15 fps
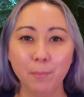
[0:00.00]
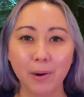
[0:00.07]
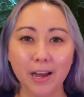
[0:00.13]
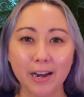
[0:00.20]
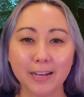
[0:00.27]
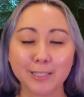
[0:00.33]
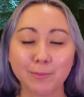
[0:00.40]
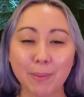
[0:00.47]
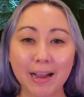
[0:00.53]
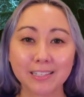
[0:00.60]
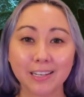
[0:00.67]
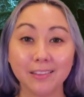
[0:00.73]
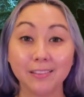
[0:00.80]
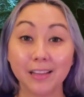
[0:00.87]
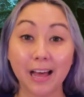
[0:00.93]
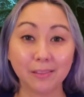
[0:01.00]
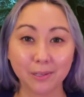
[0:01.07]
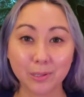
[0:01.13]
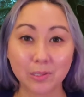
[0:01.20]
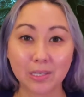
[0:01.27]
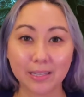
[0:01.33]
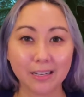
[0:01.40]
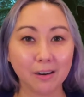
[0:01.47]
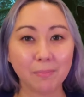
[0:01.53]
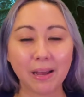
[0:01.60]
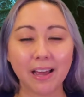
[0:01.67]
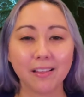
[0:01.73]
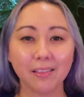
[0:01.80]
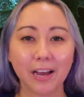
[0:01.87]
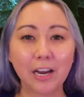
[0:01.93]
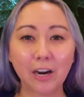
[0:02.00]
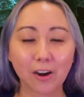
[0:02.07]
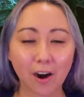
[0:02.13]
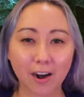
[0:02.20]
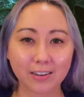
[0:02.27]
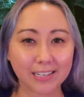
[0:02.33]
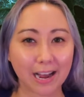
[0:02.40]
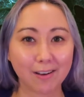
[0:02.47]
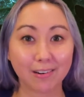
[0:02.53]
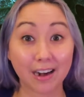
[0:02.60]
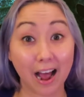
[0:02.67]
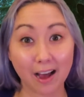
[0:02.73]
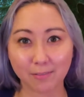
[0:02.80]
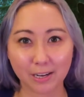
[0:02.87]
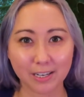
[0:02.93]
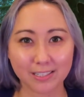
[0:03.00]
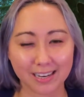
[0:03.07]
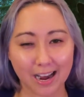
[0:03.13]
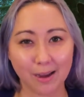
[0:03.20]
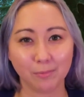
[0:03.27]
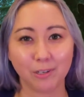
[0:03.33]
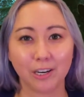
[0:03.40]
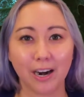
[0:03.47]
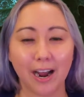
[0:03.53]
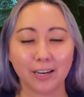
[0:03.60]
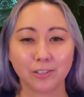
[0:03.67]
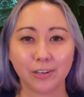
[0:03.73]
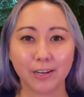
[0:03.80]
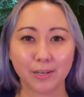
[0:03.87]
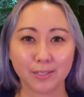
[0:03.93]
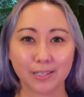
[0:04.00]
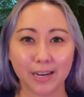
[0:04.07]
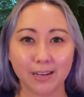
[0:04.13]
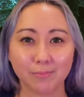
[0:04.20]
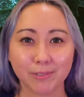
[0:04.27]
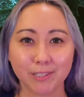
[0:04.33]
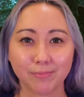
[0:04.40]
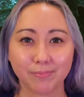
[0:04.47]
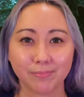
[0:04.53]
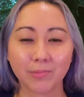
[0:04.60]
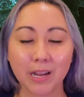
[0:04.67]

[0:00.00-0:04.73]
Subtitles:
but expect to let loose a little bit, let your guard down, and have a good time when you're at Trader Sam's.